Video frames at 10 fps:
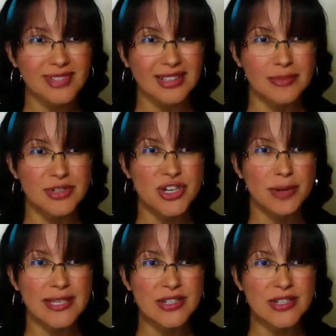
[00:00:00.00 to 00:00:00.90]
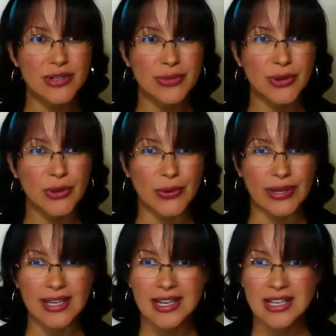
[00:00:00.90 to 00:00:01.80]
Let me share my screen real
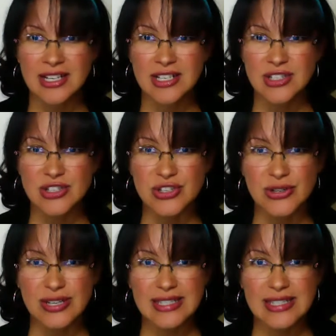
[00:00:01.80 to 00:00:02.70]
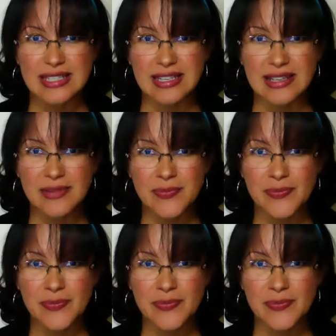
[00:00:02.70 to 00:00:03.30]
quick so you can see